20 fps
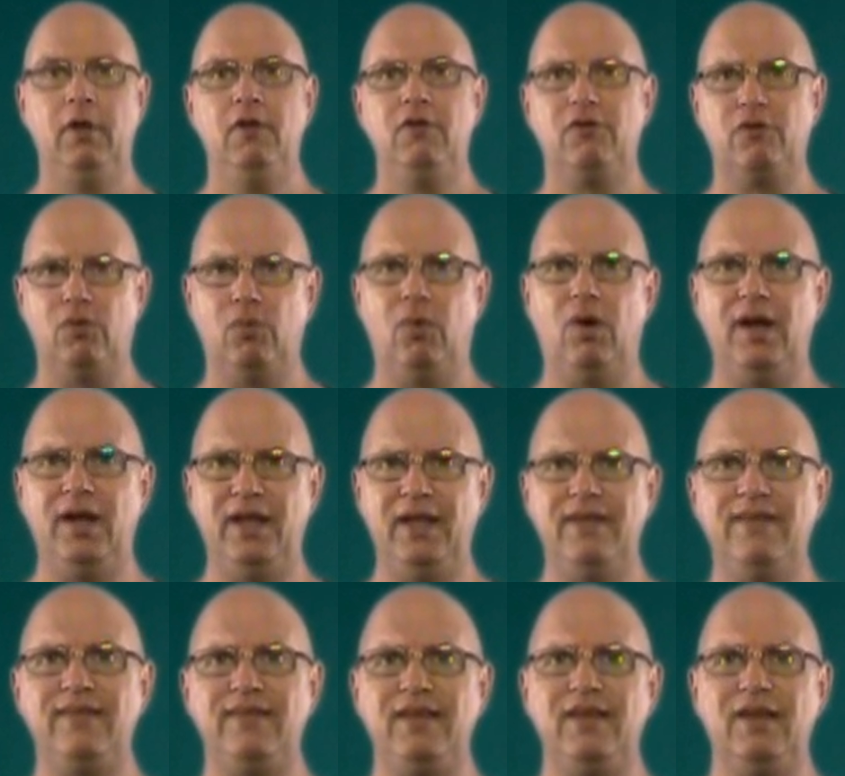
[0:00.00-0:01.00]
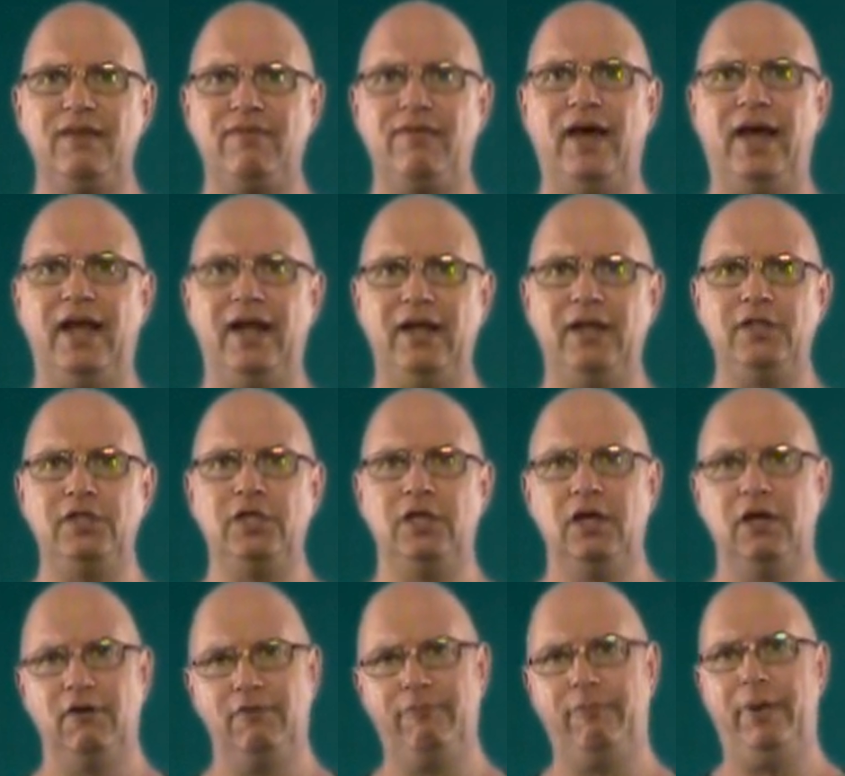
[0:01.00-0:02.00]
So what is the advantage
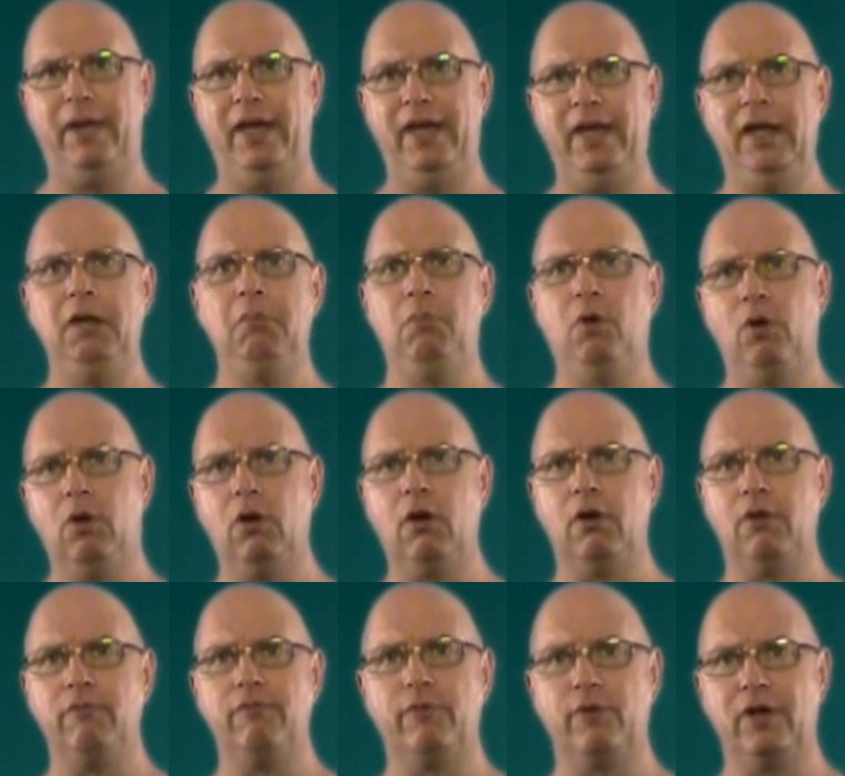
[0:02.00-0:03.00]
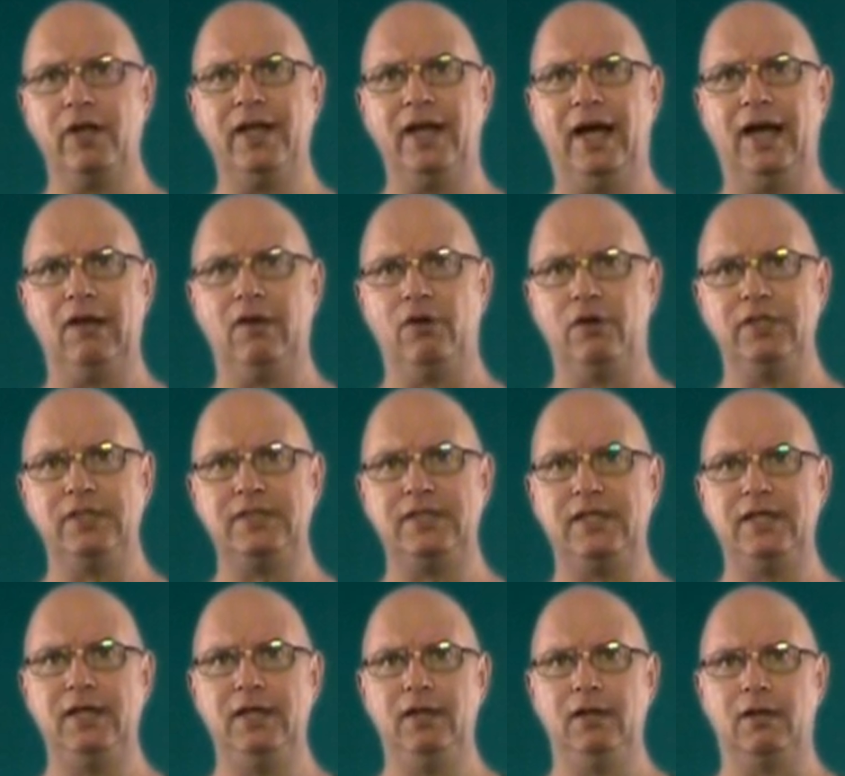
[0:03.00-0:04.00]
of paying more for an alloy
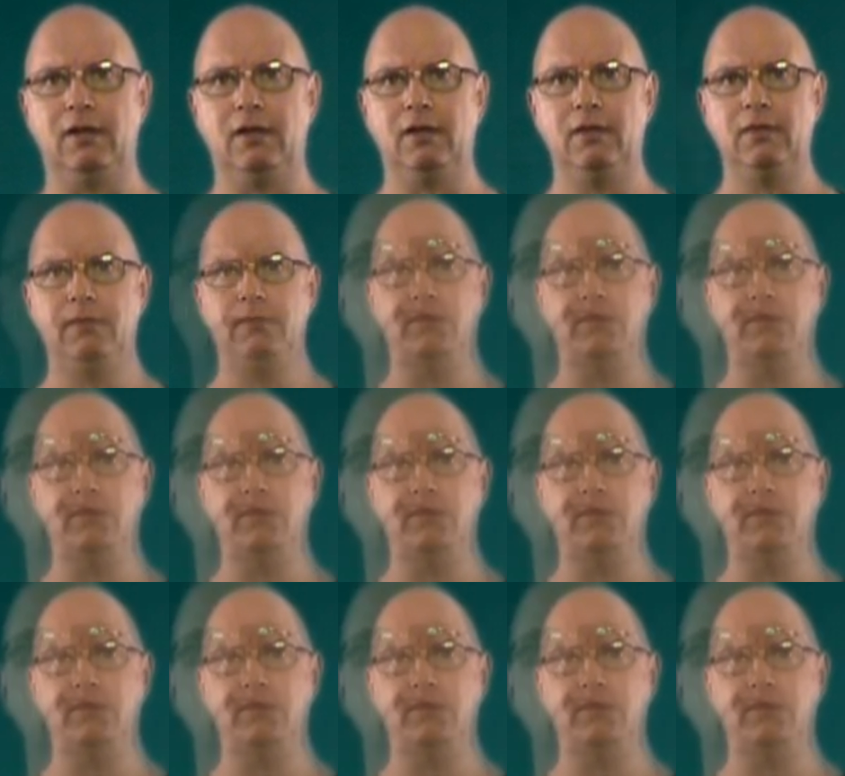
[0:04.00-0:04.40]
steel?